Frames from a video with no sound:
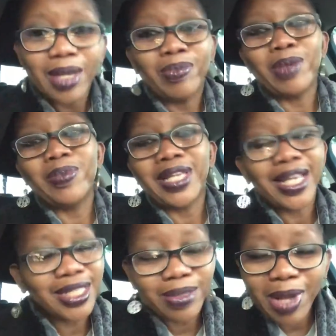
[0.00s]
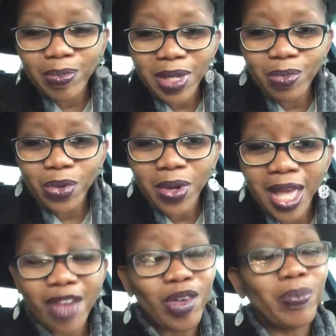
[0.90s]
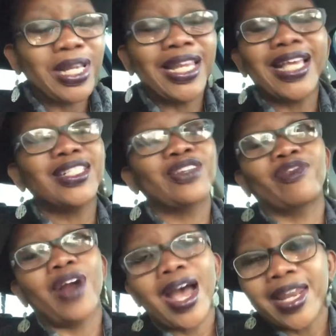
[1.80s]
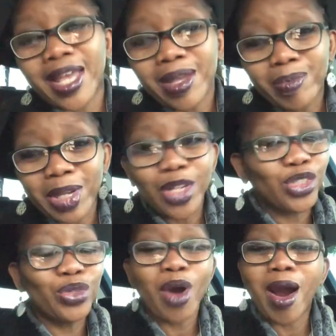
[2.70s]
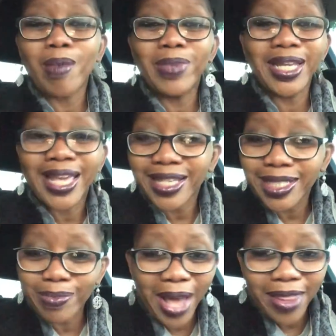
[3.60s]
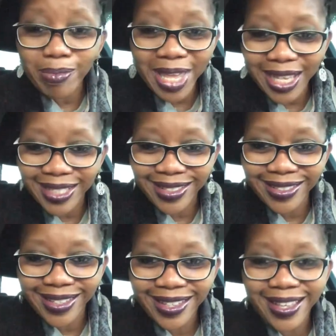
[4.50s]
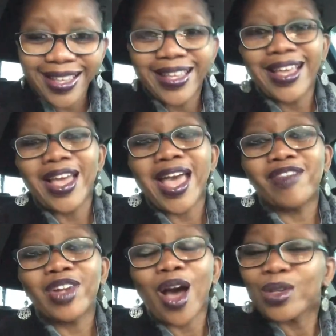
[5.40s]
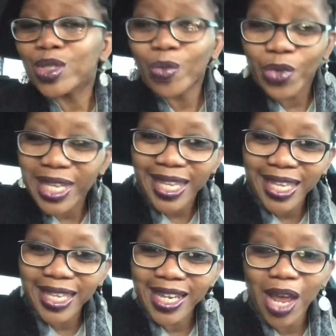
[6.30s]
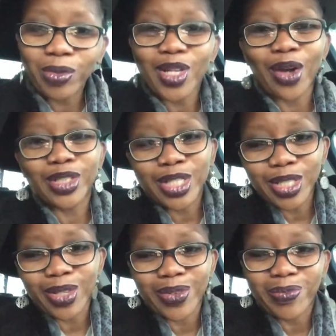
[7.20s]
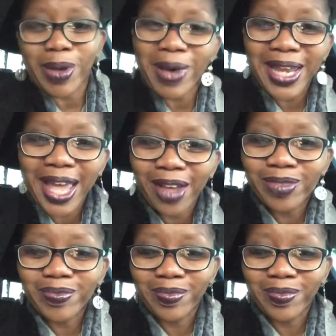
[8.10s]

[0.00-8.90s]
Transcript: Be blessed, my people. Have a blessed Friday, because you are blessed by the best. Have an awesome weekend, and I will talk to you soon. Bye-bye now.